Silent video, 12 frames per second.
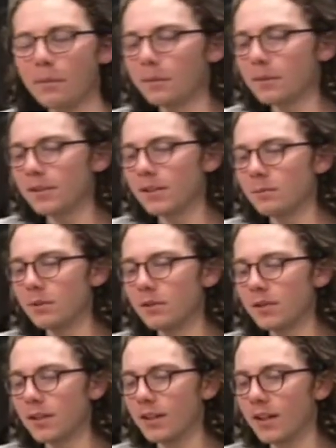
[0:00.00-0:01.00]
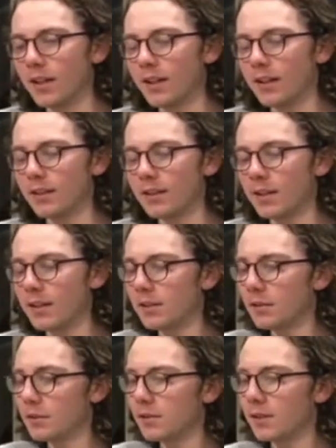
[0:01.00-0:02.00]
compliment to the music, and yeah,
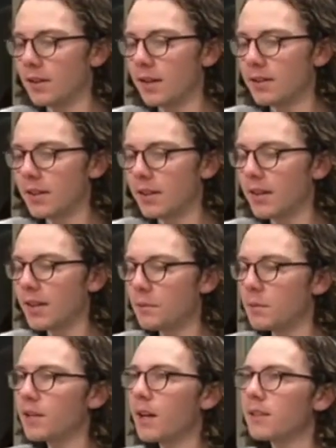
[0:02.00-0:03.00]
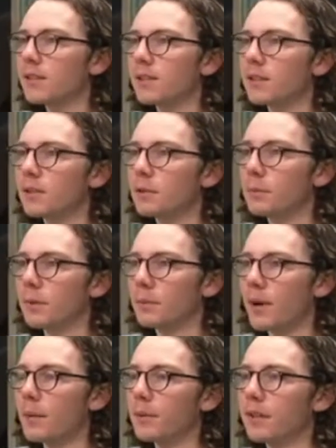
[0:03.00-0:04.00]
so it's a thing that'd be nice to do, but
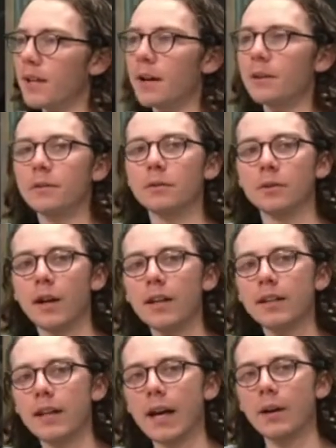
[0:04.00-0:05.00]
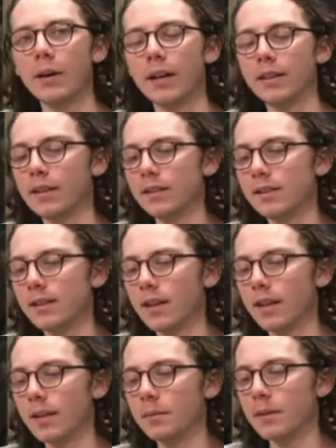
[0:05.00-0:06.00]
probably not right now at this
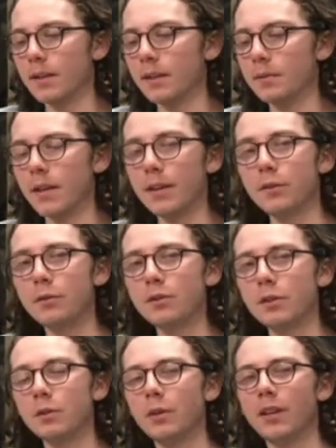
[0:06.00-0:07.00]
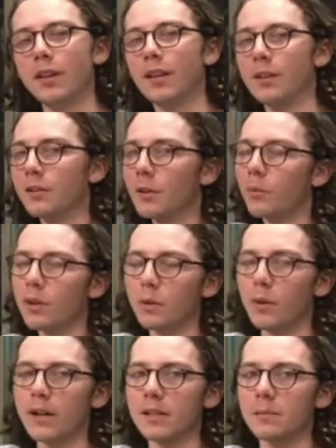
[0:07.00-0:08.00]
time. If you do, in the interim, want
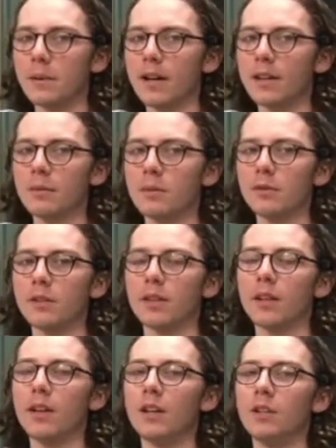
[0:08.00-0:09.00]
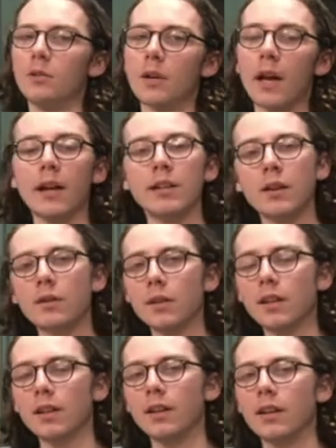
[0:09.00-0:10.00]
to watch back the music, you can go
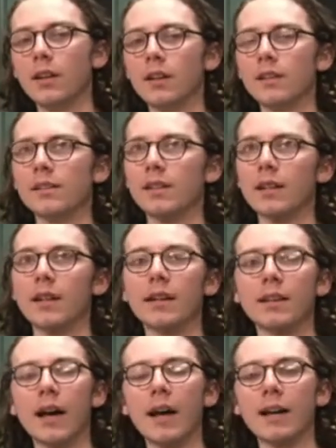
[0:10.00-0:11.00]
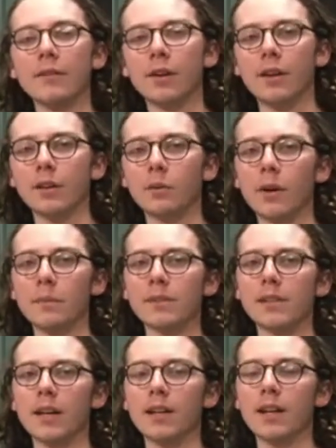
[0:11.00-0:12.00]
to the Sunday live on the
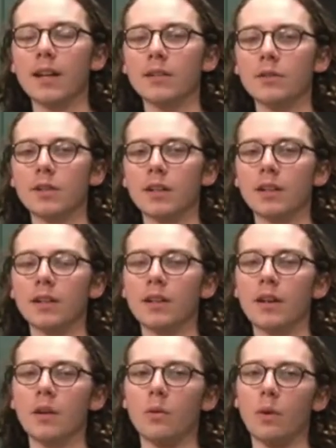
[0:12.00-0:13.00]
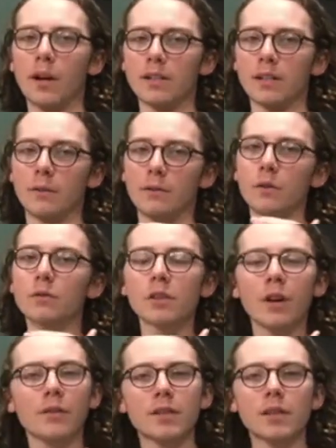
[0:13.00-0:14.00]
website, and you can watch a few
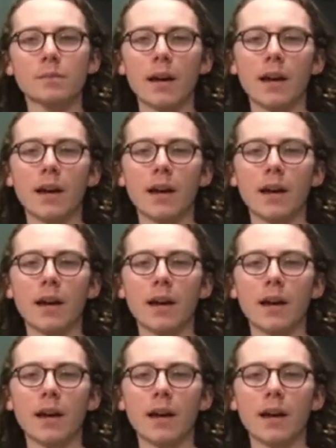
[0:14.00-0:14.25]
services